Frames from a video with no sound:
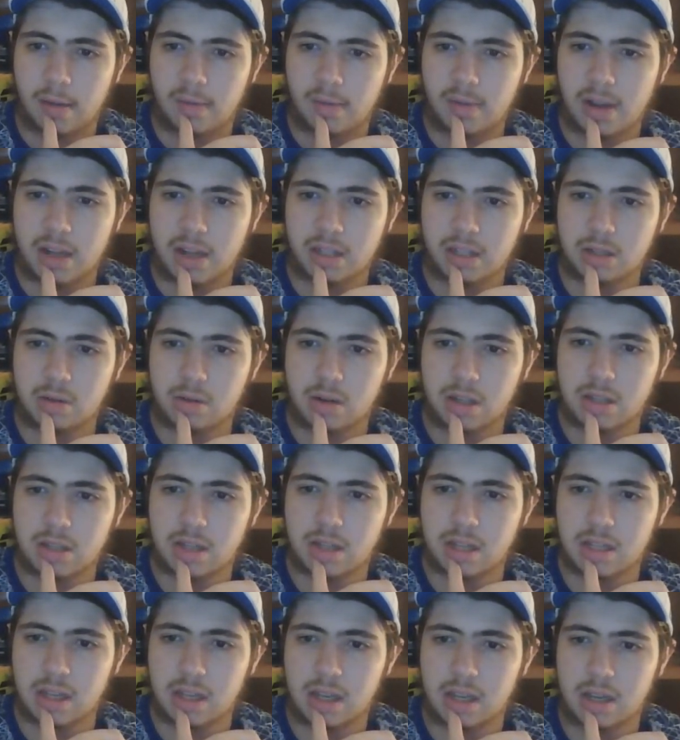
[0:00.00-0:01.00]
Flash Creed
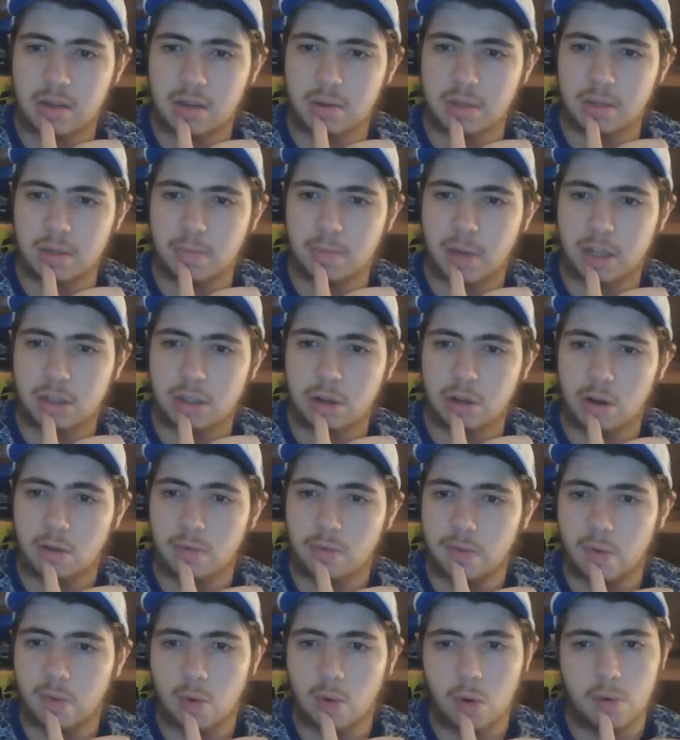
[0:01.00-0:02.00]
says Eels in my
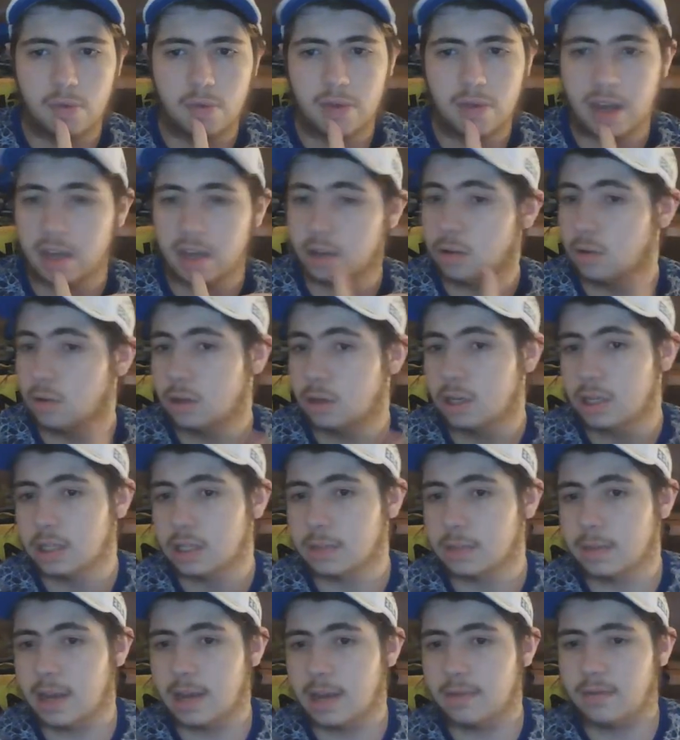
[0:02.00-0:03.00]
top 4. Thank
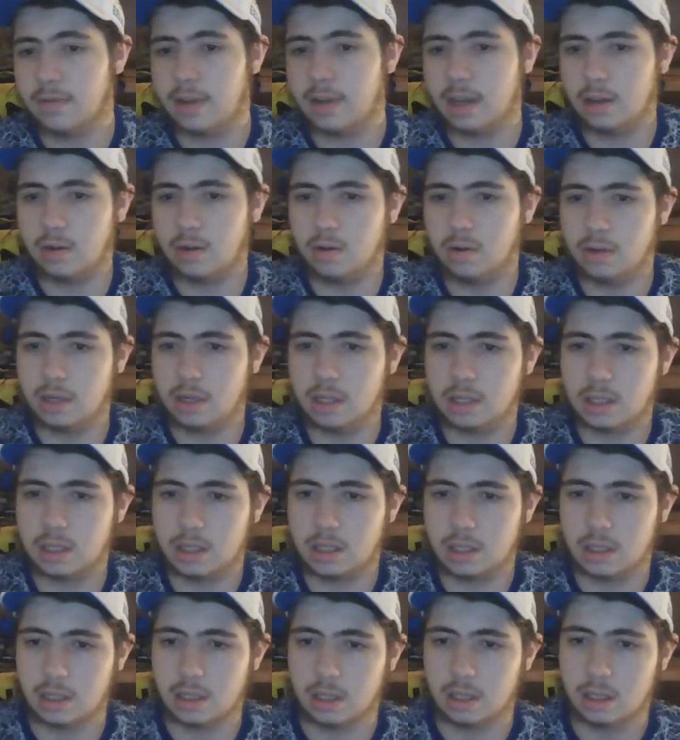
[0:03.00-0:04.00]
goodness, man. Thank
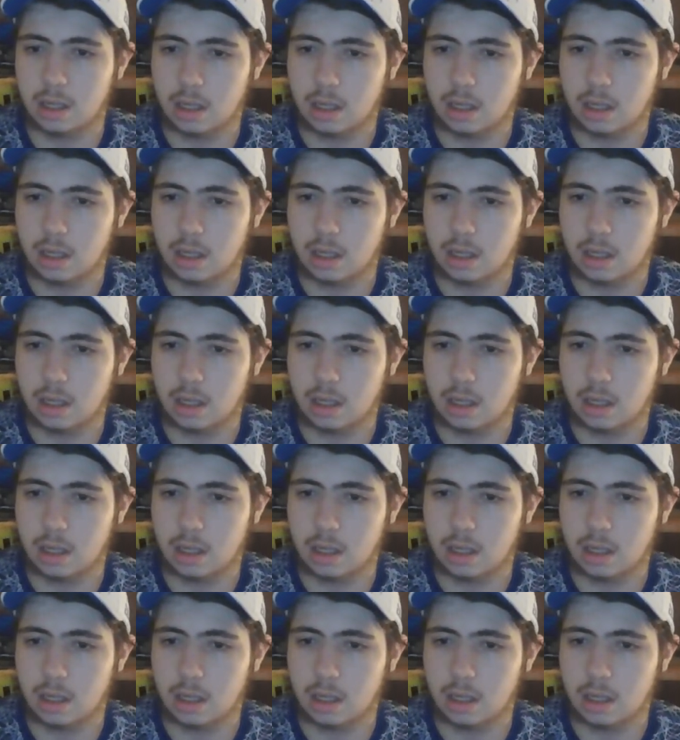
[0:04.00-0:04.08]
goodness.